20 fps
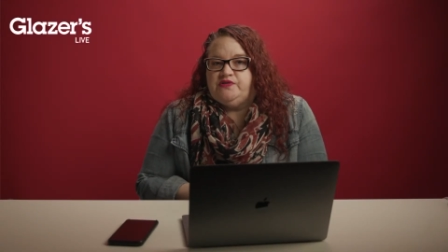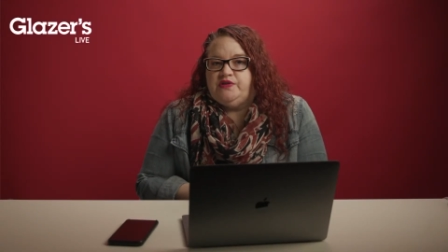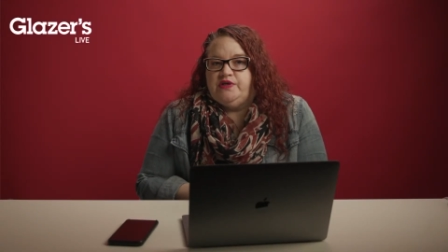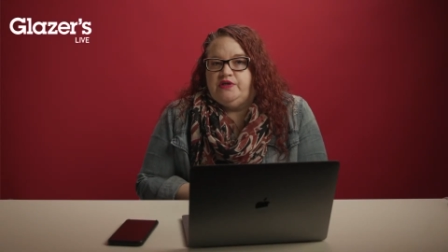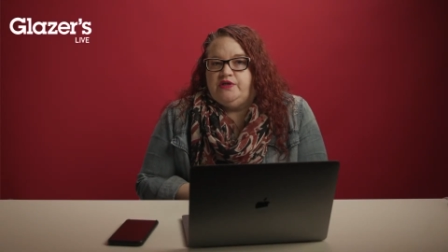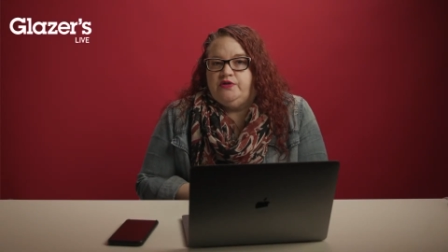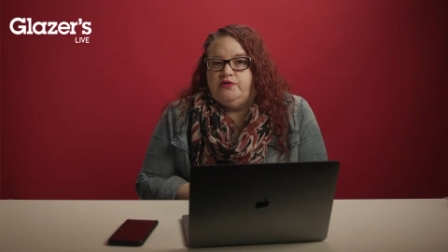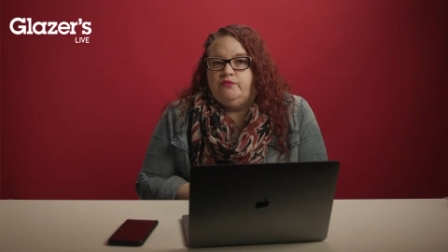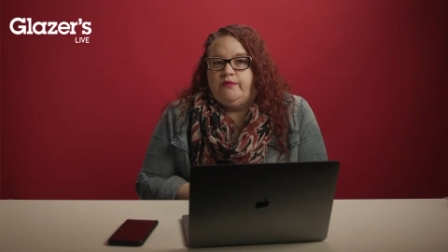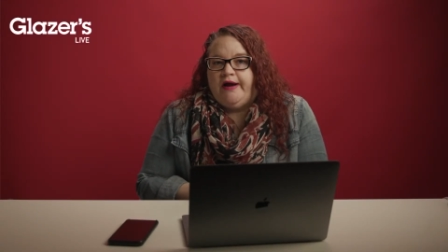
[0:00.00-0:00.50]
that
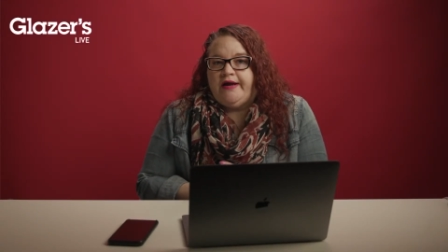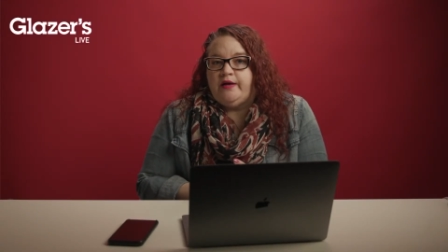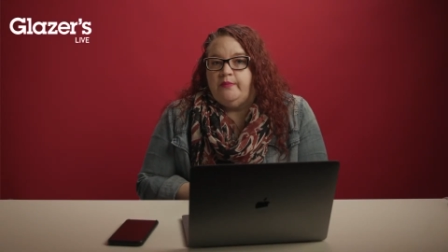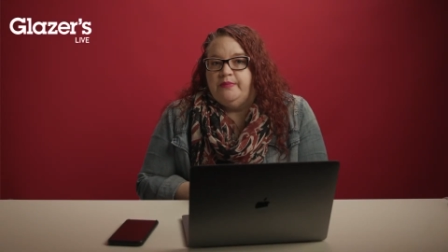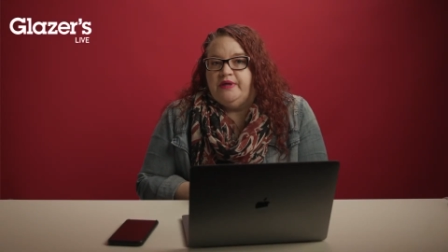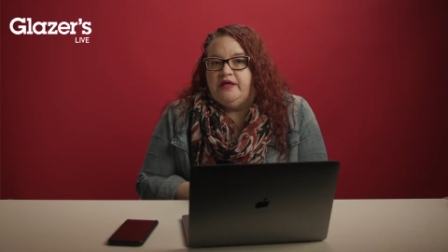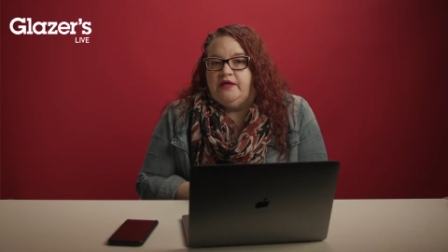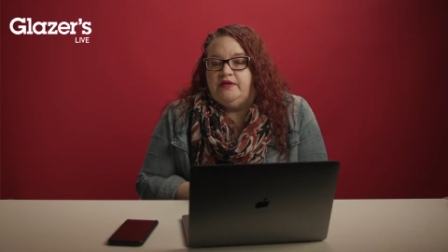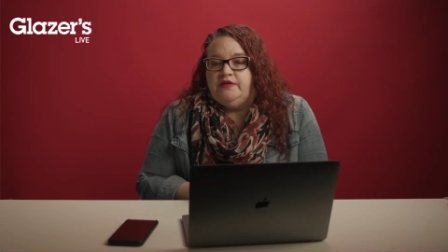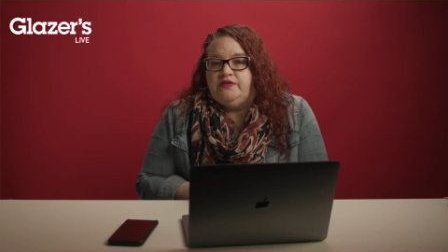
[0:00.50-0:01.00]
you'd
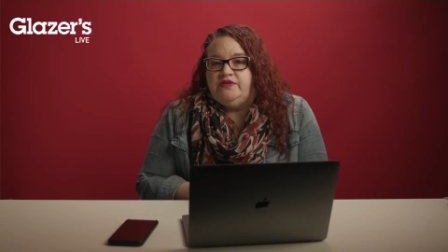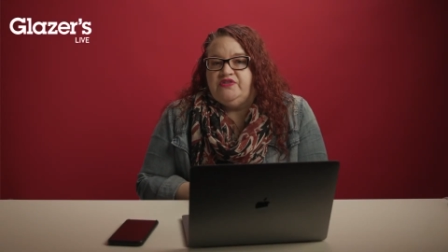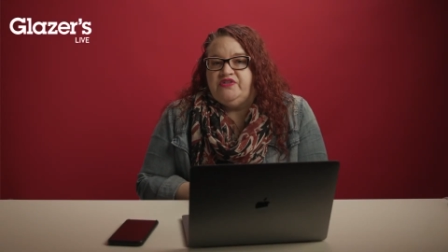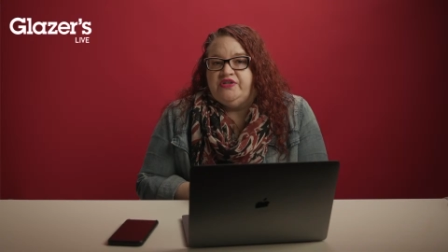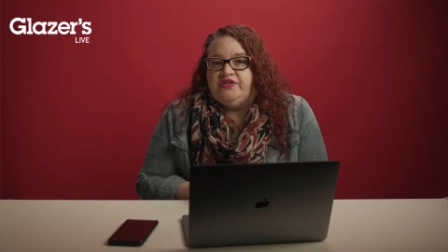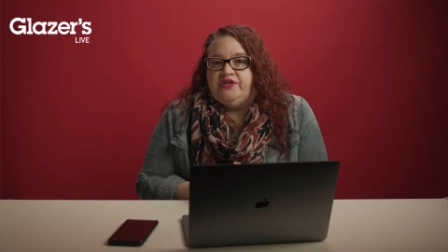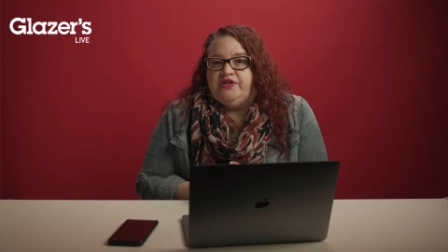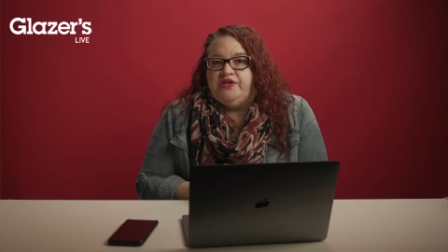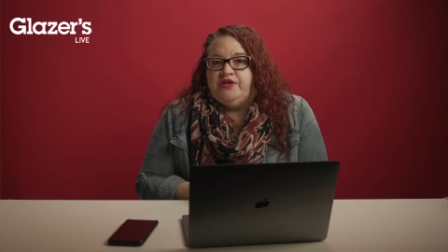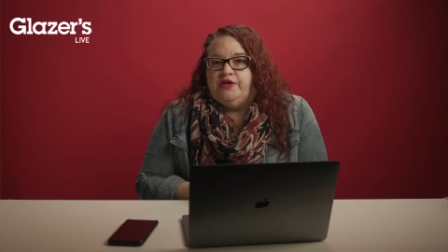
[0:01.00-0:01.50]
recommend
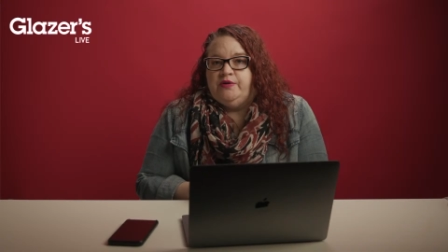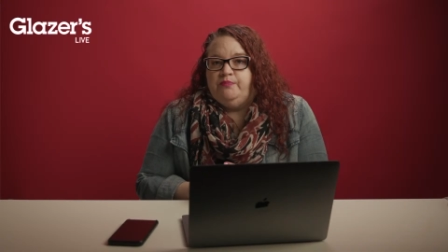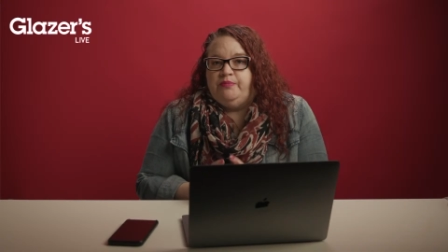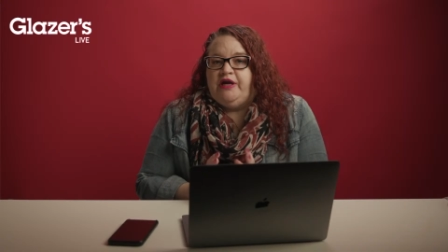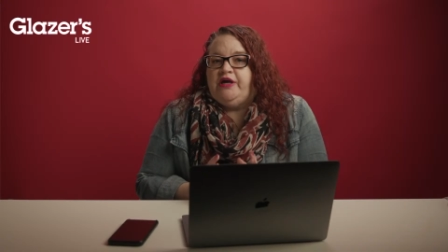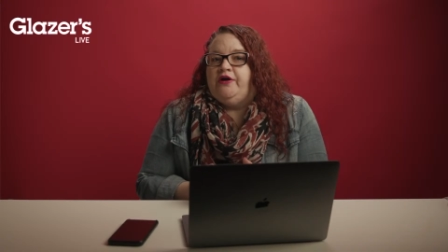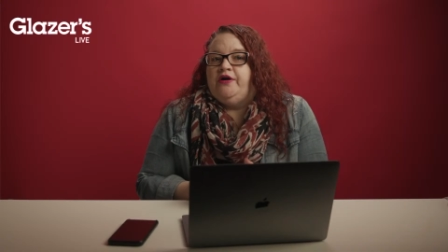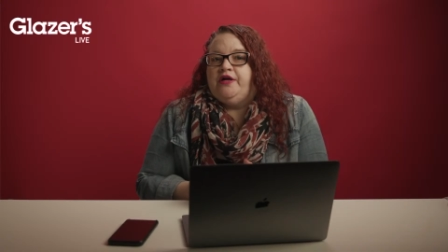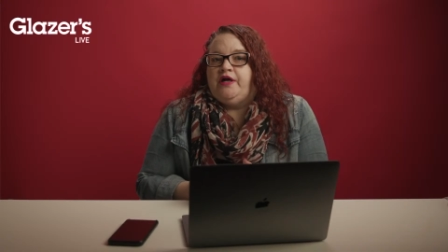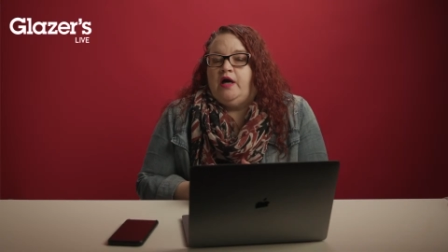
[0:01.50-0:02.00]

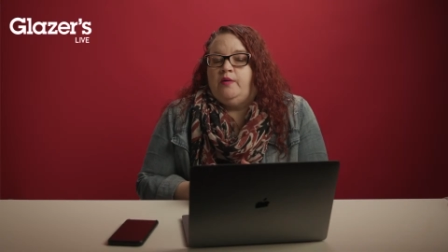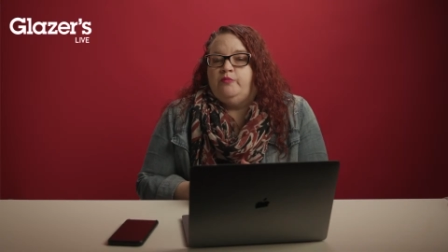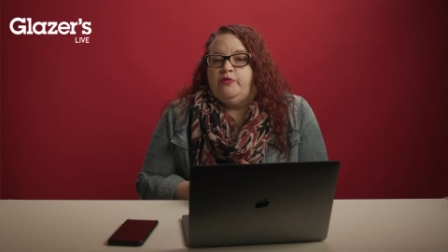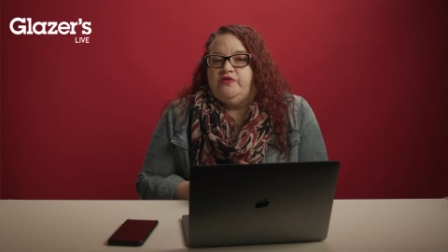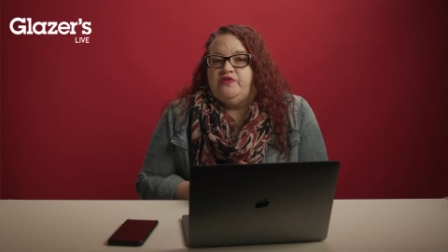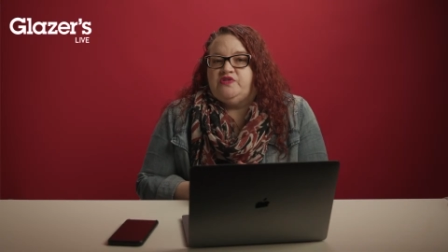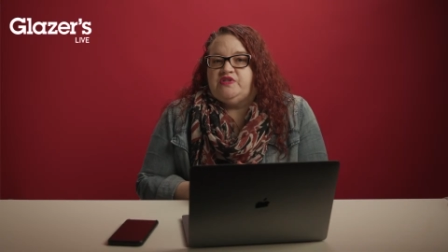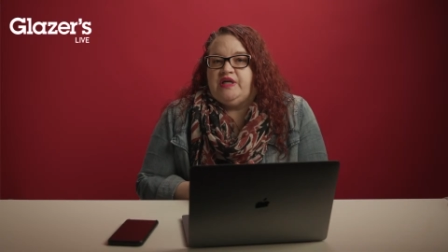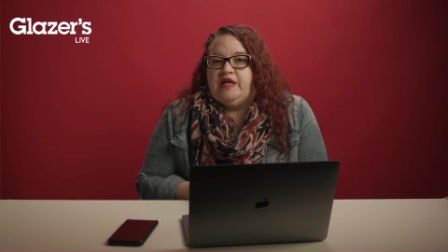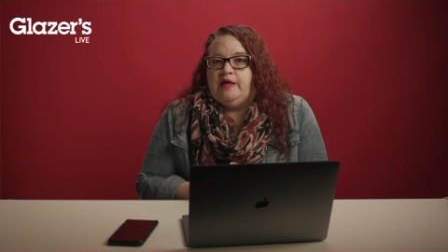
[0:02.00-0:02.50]
pairing up with
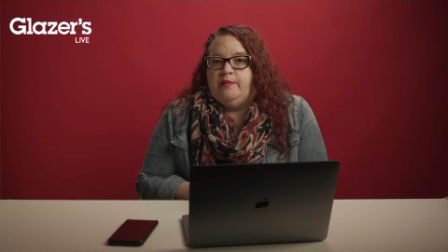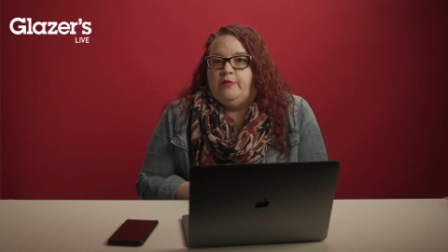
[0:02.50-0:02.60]
this camera?